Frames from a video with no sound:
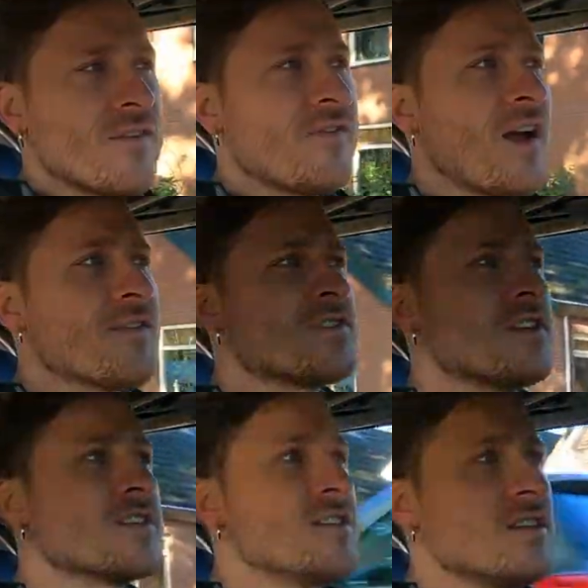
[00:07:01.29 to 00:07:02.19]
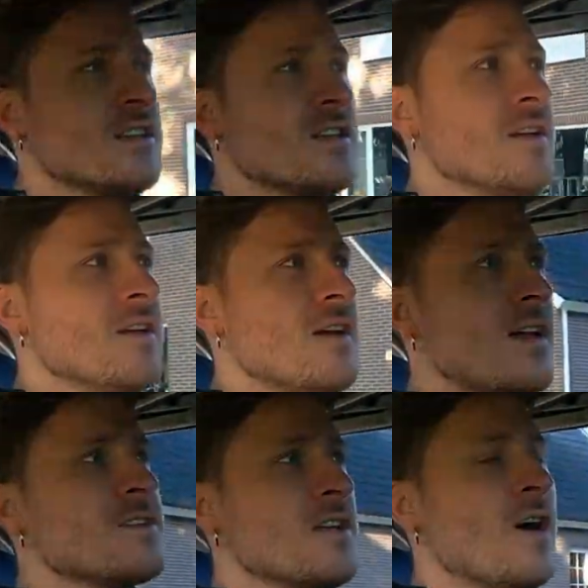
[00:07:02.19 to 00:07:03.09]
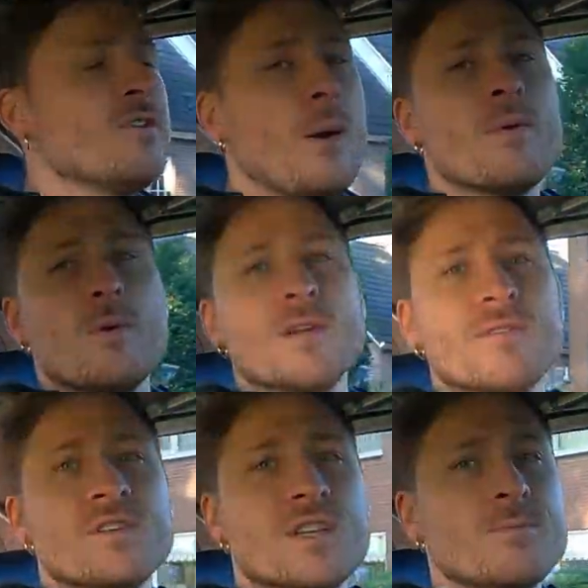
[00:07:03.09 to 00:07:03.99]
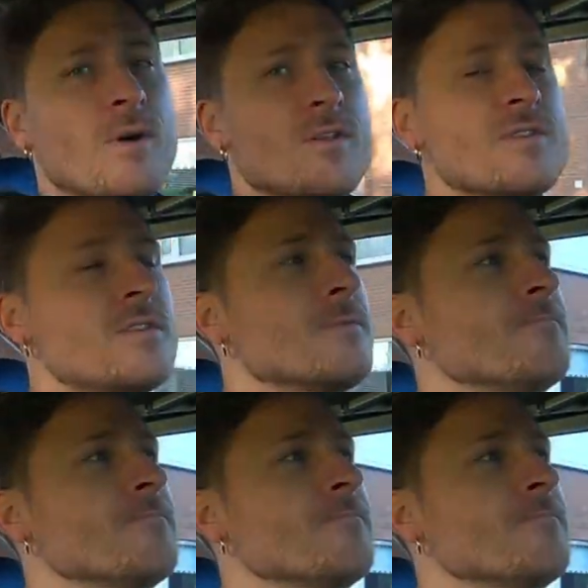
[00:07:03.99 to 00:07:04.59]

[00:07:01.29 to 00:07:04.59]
a 560 SL W126 models.